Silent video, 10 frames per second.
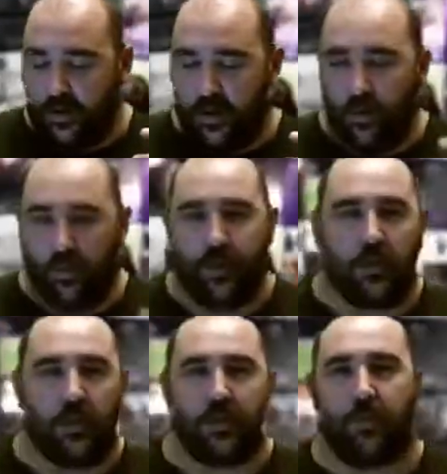will be
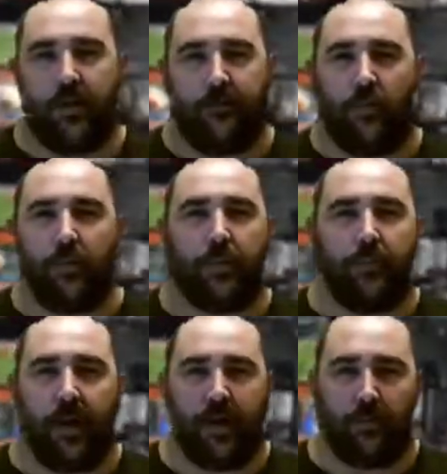cross-platform
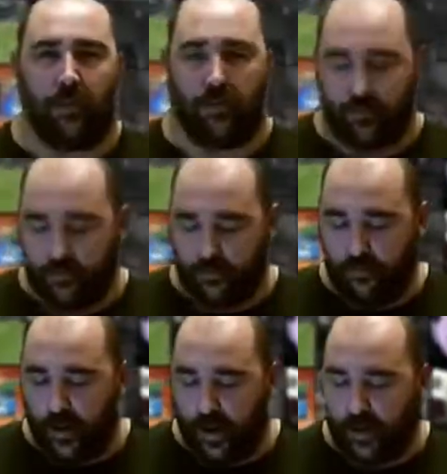compatible.
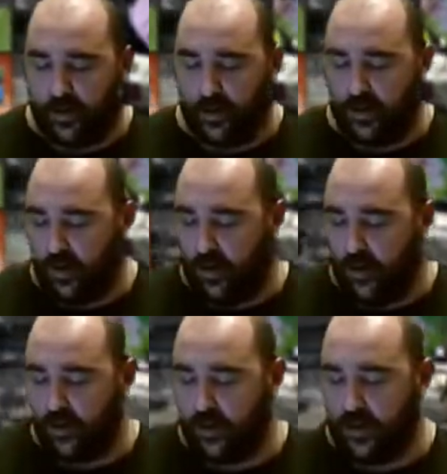But, I
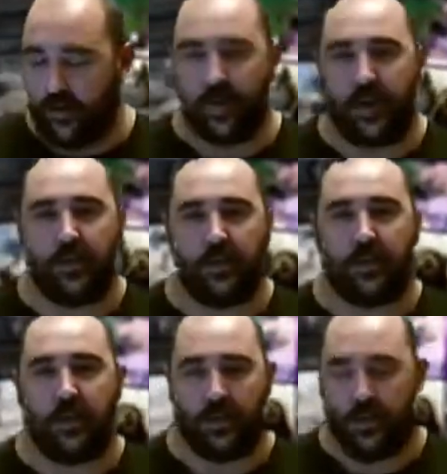wouldn't go counting your
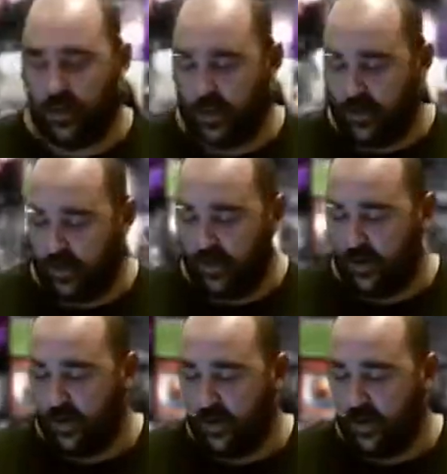chickens yet,
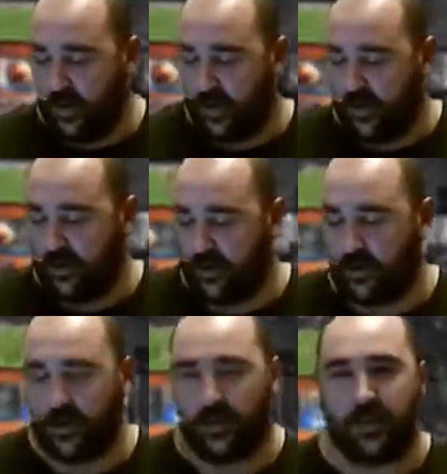and
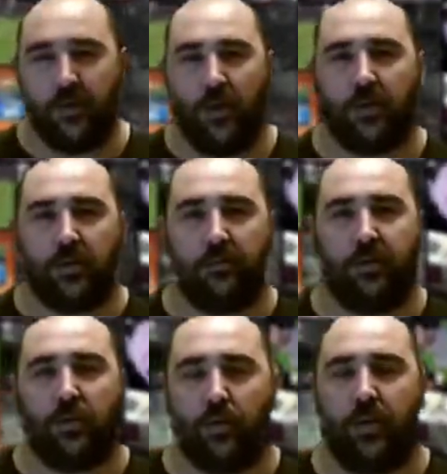because it's not to
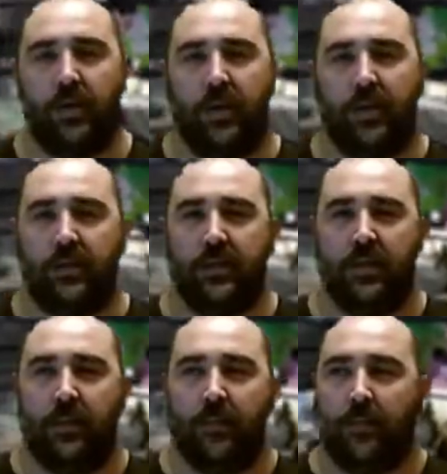be treated as
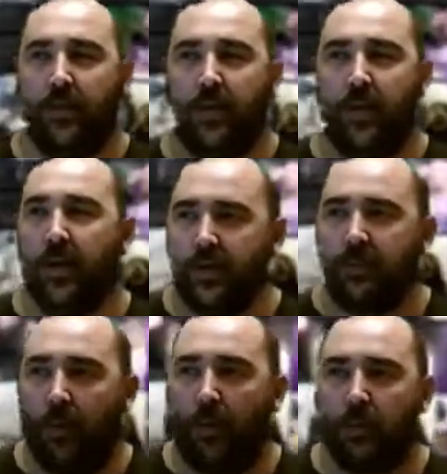an
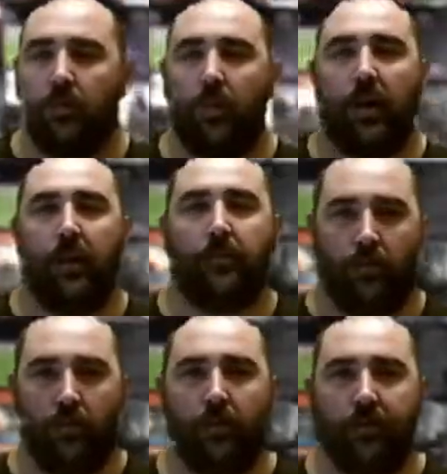Xbox One
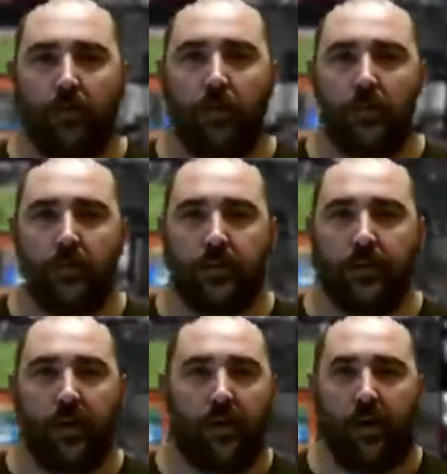peripheral,
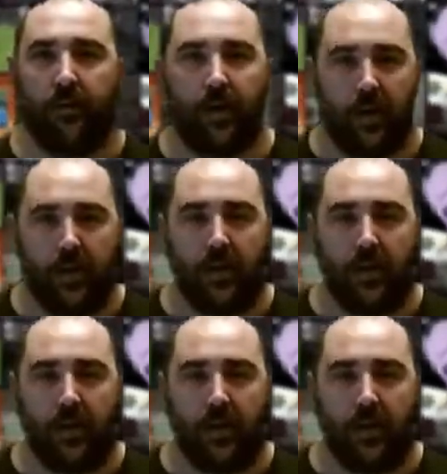only.